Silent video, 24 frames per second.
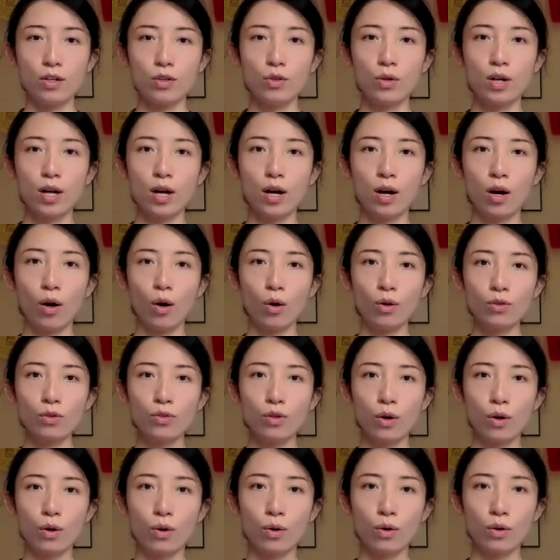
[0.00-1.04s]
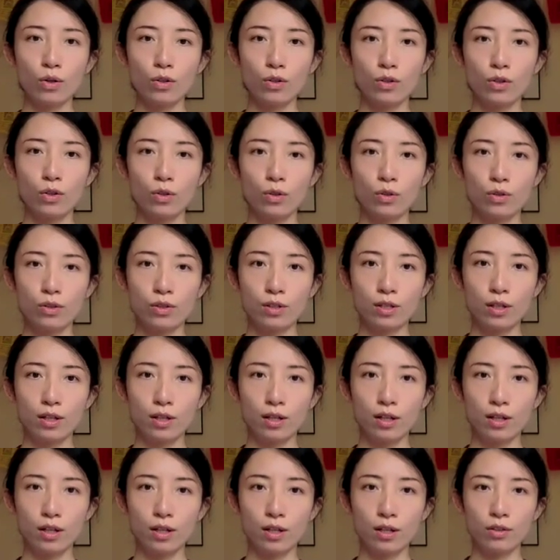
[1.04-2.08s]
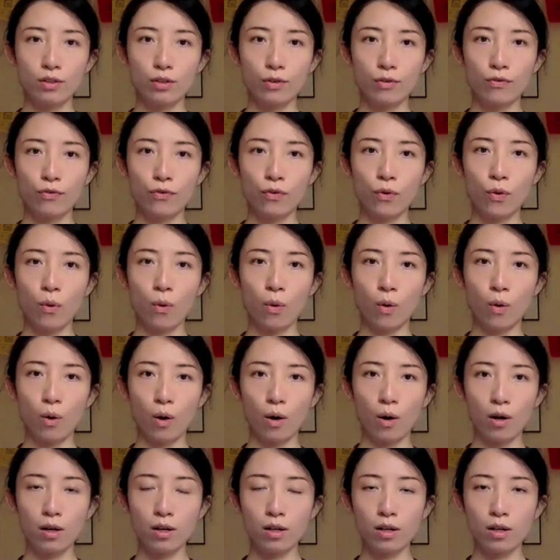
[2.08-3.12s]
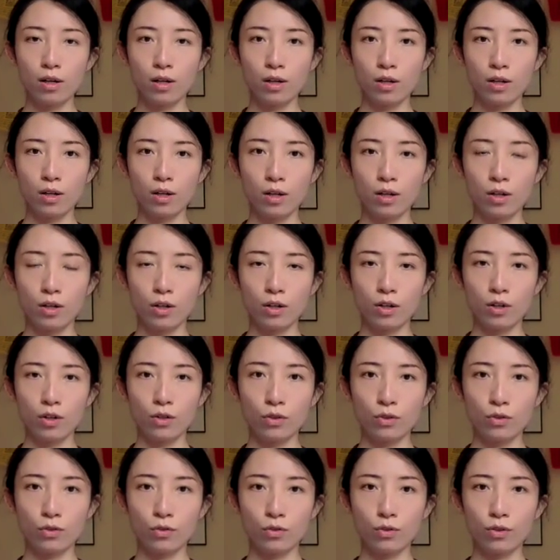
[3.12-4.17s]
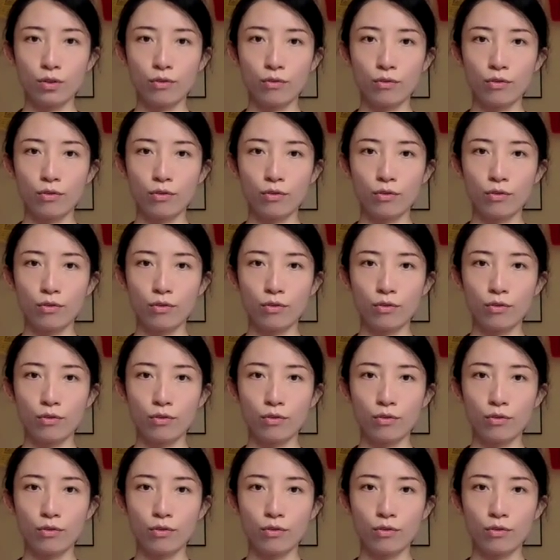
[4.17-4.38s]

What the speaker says: You can also use the 4 to the